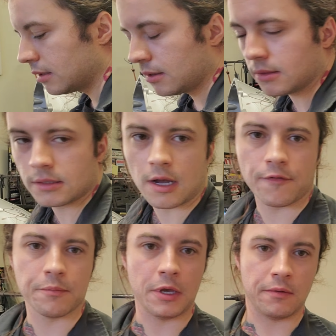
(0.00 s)
it's not
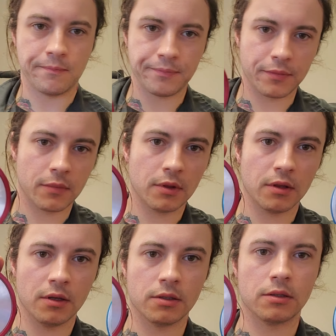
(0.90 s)
for me.
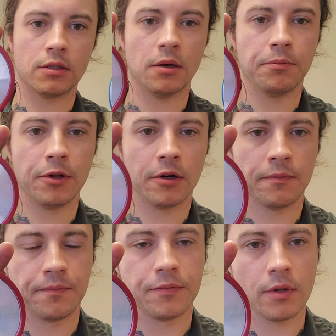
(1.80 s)
This is
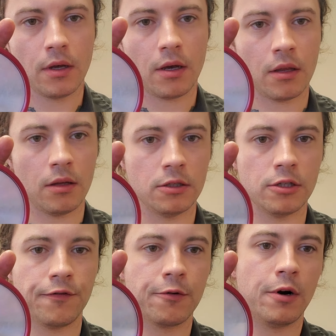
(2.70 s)
simpler, and the
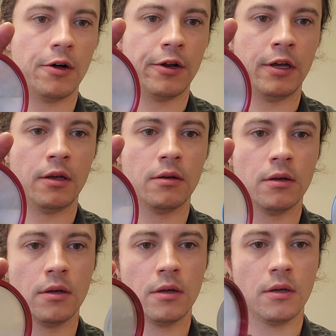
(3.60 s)
shift quality
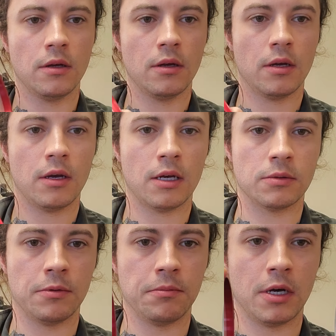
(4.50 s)
has
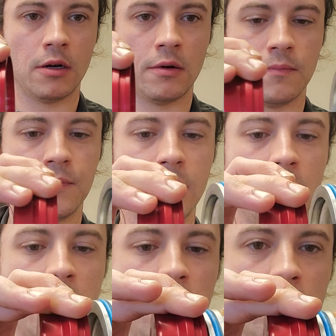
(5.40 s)
been better.
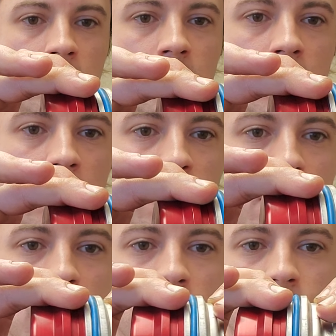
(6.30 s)
Now,
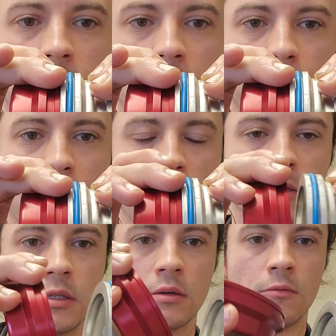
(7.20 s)
for
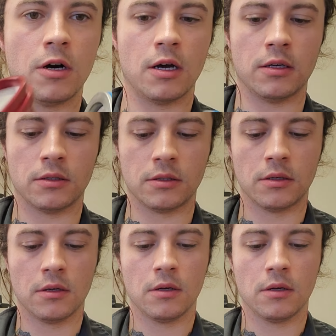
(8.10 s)
comparison wise,